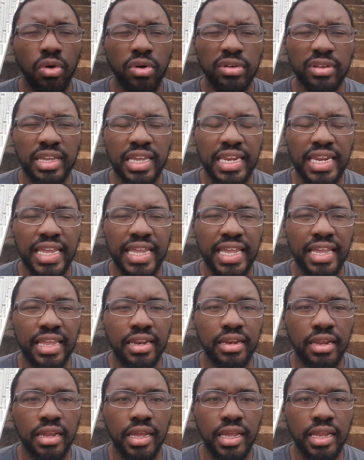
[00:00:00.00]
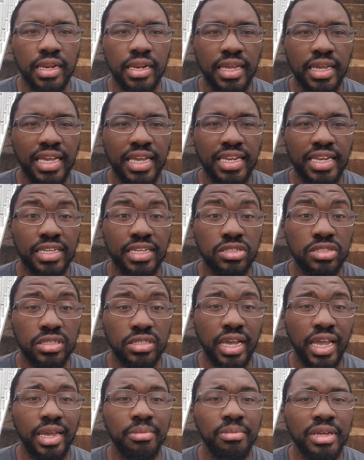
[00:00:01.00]
get in and heat
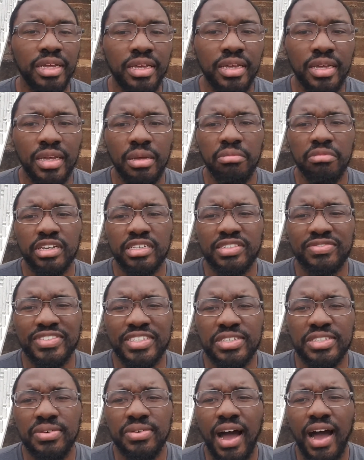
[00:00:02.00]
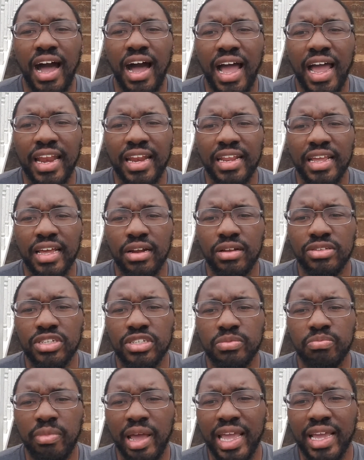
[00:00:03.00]
escape. Because if it's too hot, it'll just
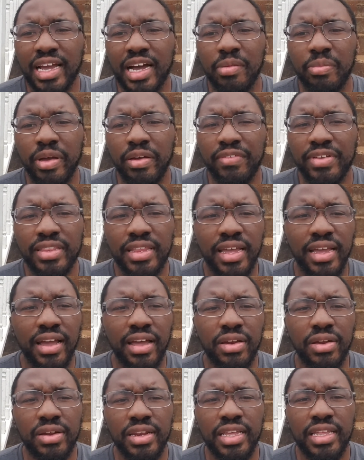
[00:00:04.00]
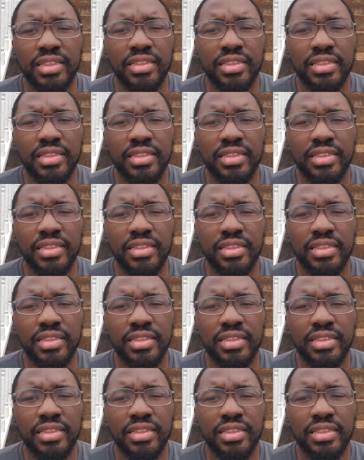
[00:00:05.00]
bake up everything underneath